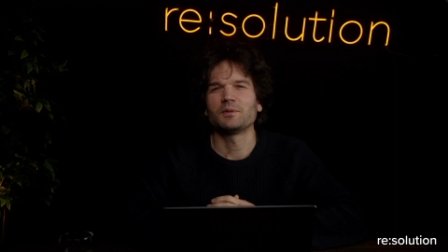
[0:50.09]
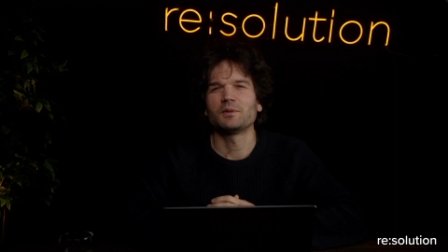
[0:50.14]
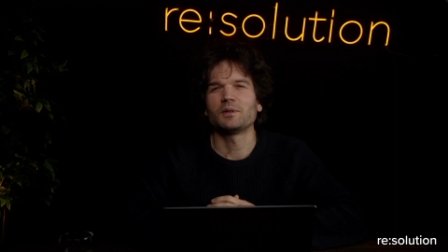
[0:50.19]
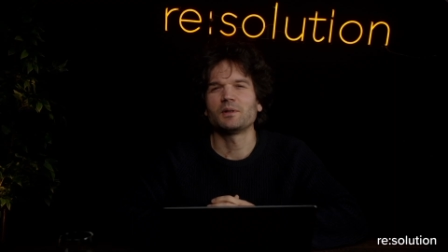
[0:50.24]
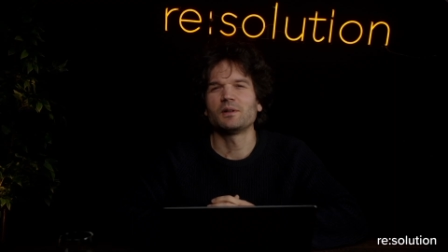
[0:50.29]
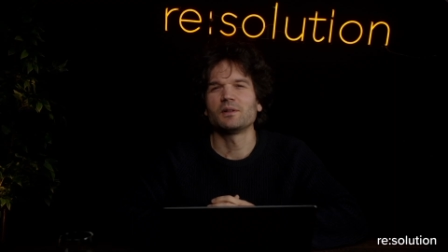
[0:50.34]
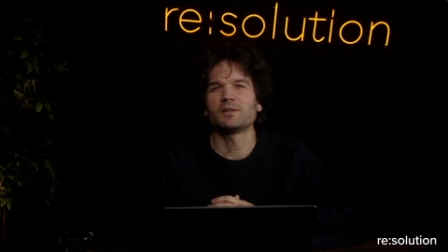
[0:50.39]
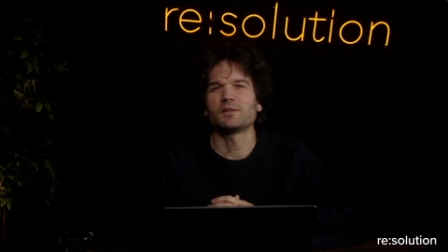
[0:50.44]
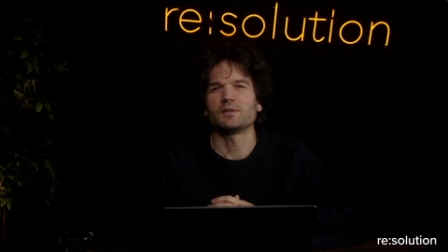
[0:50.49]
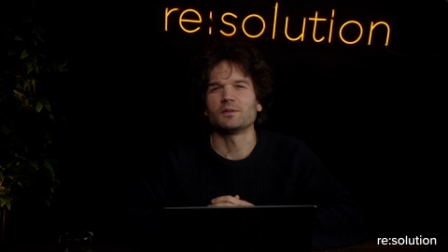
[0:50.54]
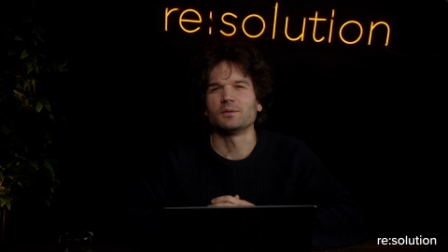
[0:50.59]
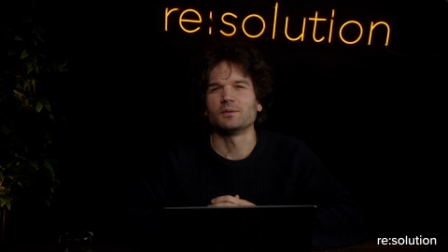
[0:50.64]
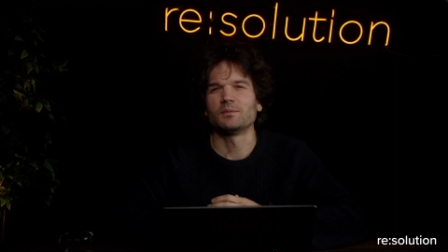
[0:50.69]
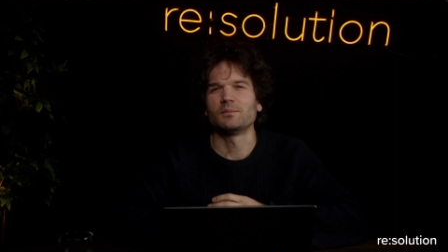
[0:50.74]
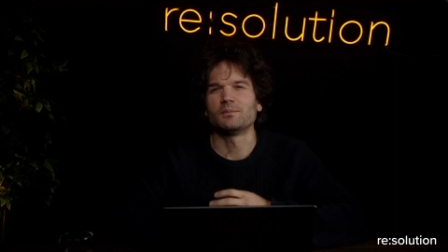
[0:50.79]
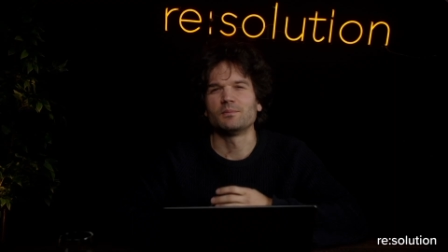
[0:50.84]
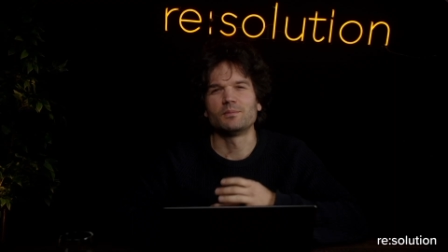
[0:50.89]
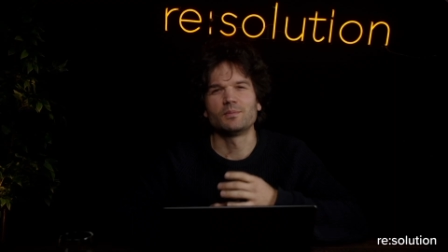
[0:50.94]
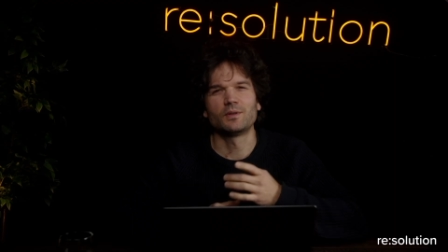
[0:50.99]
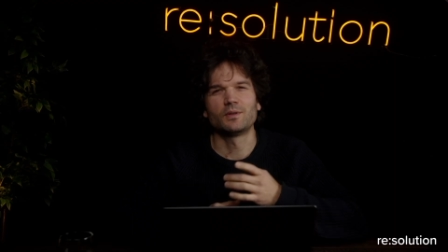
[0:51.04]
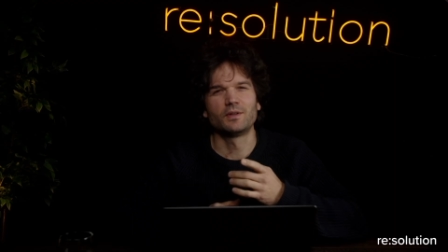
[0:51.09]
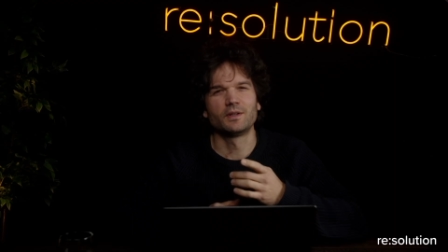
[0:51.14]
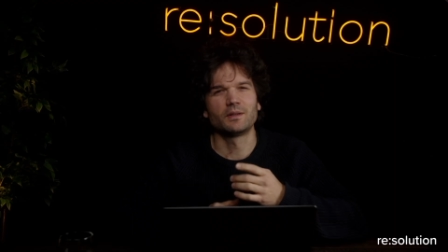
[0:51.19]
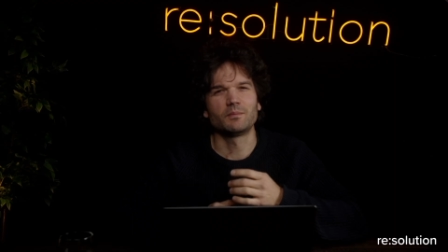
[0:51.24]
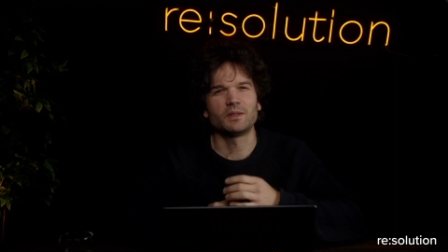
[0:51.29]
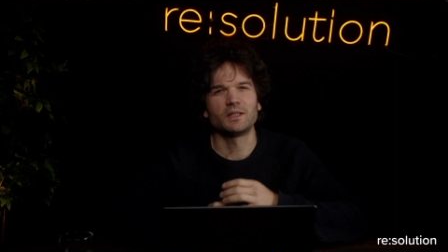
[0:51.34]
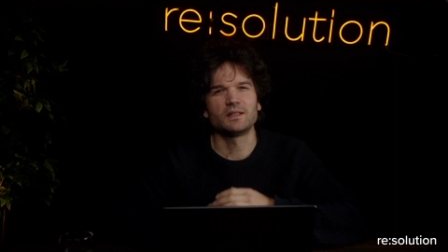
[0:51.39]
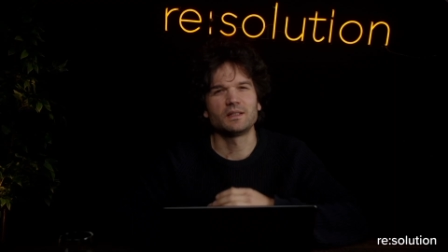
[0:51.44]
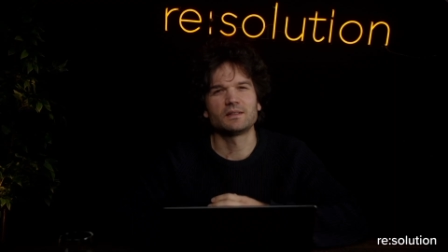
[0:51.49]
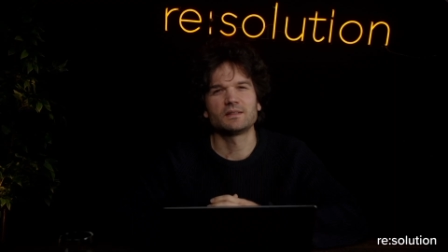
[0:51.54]
Also, boring
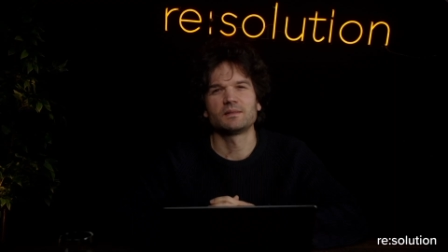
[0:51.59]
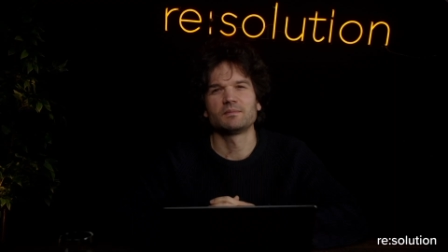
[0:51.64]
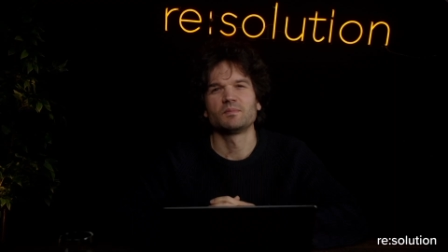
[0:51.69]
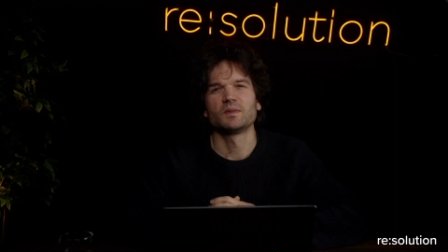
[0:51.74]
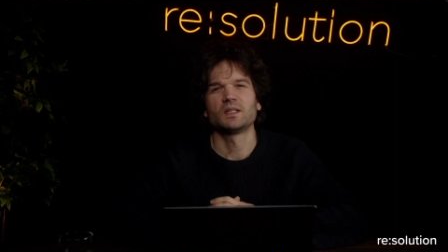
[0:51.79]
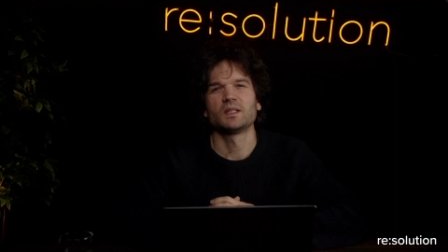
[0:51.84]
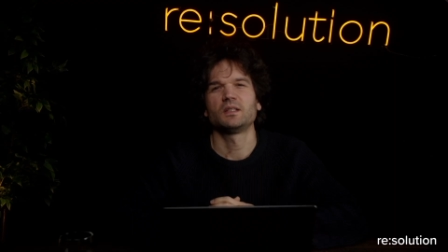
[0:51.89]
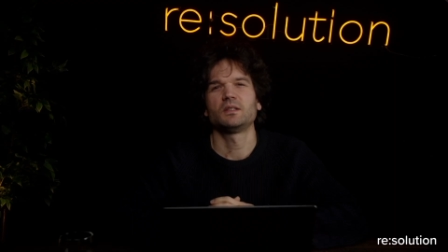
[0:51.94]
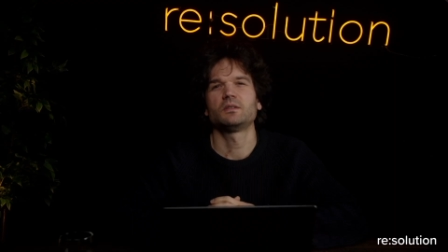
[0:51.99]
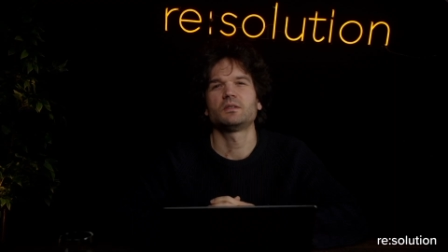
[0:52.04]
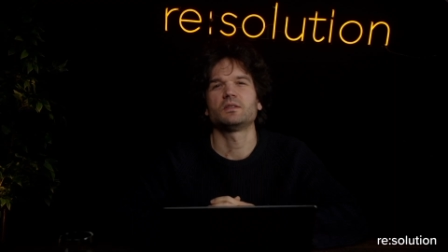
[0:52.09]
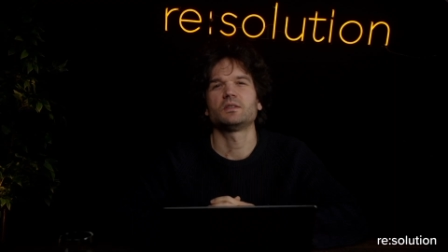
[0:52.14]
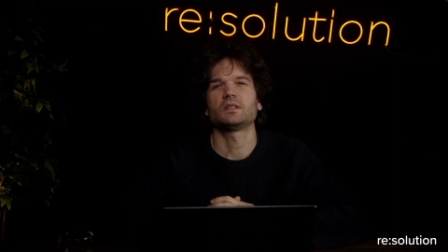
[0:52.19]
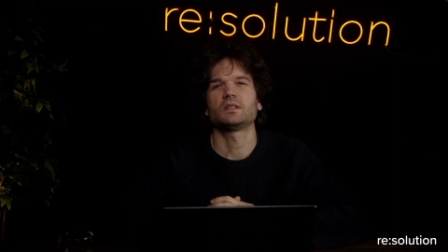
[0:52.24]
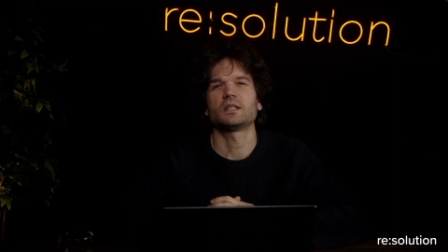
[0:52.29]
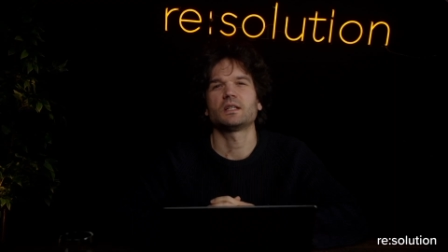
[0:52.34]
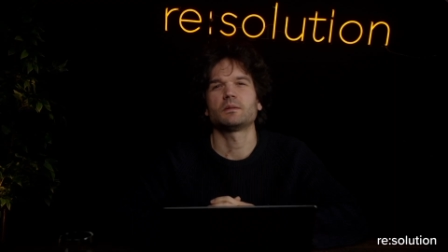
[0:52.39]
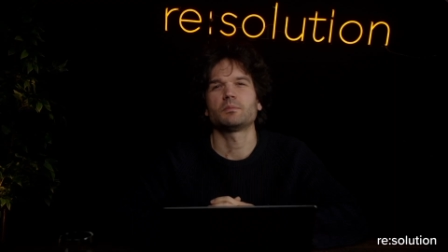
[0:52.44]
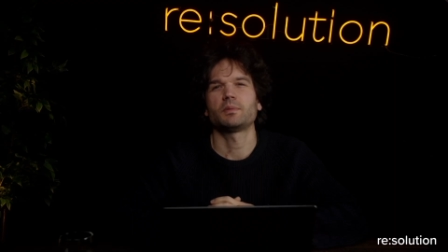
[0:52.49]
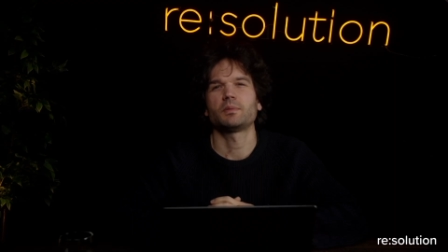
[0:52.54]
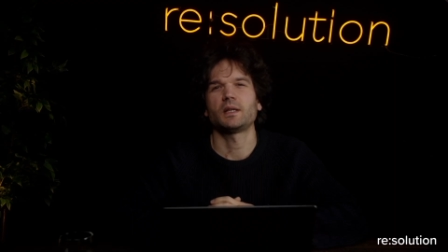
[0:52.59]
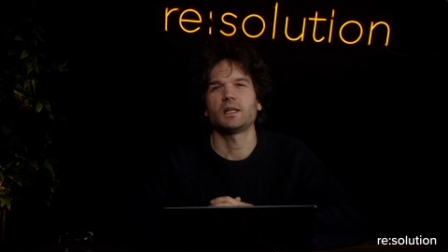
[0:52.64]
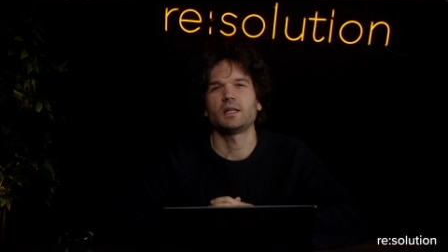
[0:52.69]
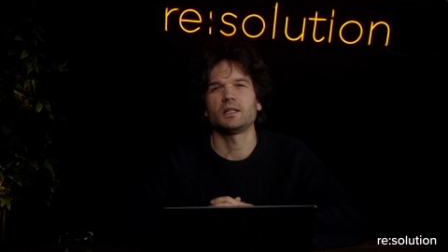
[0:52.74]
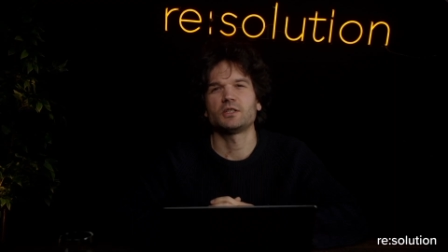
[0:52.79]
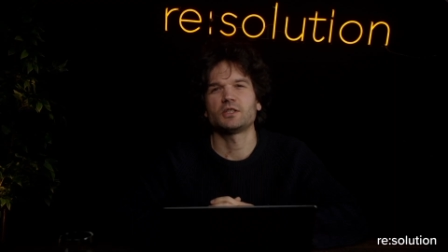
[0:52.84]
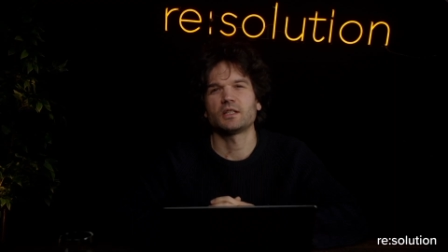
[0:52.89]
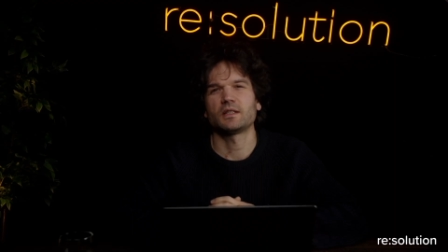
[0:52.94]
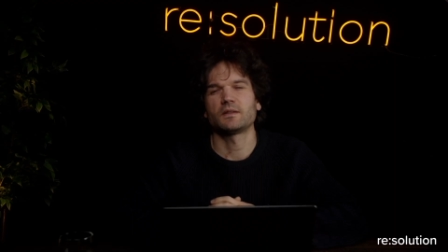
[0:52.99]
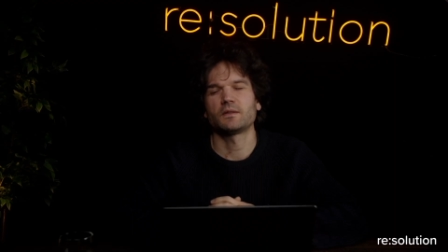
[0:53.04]
means you don't get
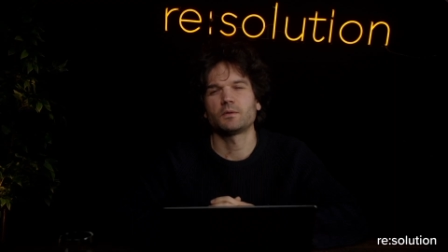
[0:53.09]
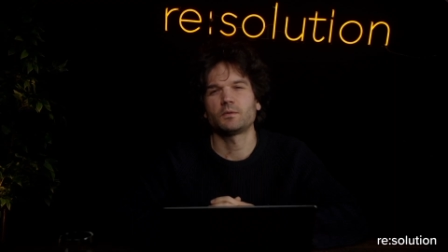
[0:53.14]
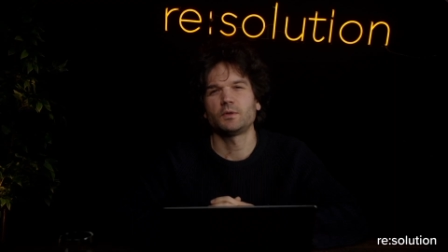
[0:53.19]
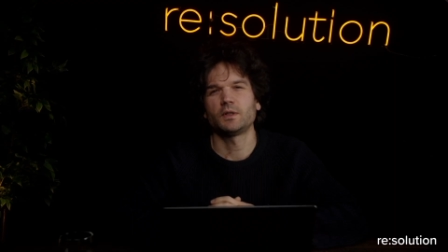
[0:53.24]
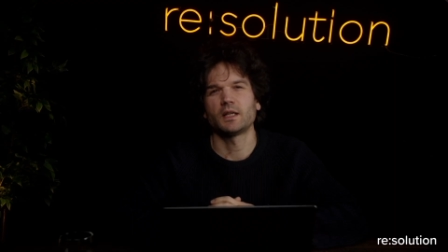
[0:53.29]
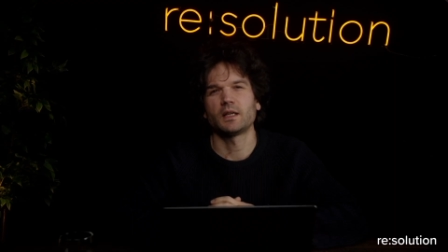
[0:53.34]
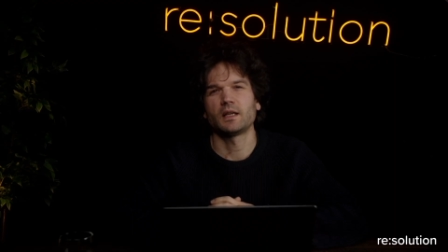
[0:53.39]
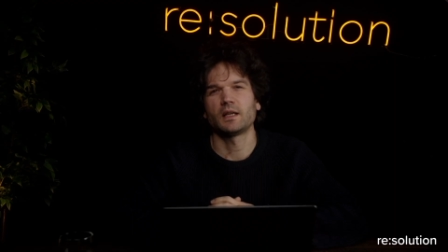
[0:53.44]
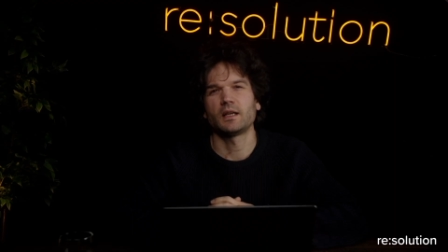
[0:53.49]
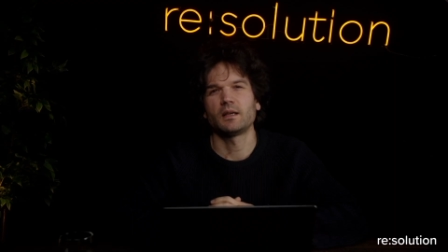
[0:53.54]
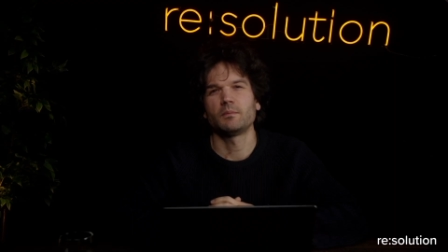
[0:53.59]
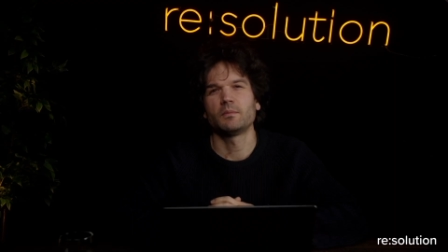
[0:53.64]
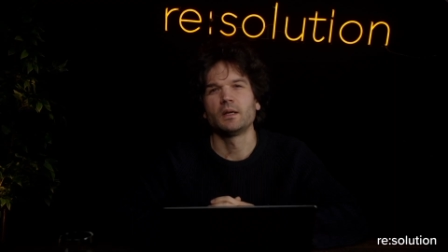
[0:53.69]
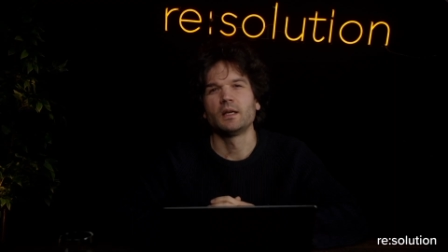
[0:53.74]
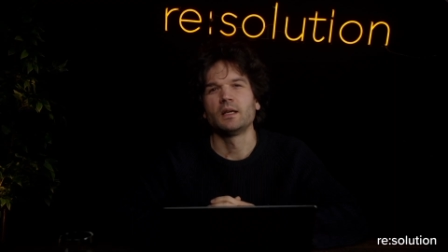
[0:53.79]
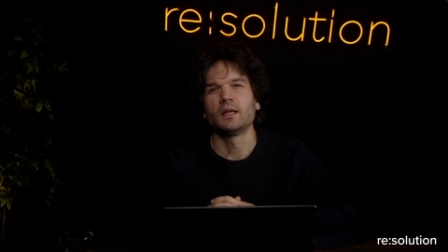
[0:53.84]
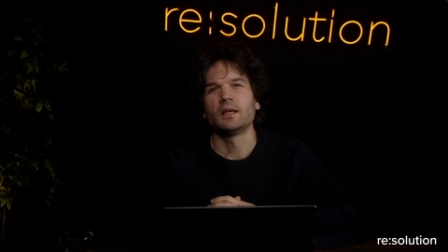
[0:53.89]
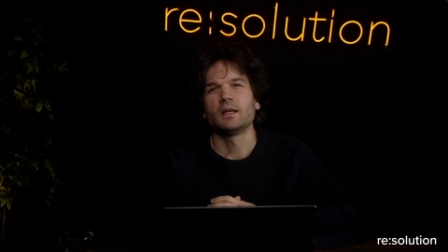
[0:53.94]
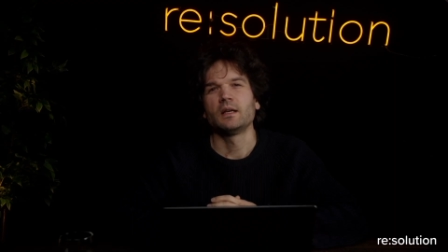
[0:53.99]
paged at 3 a.m.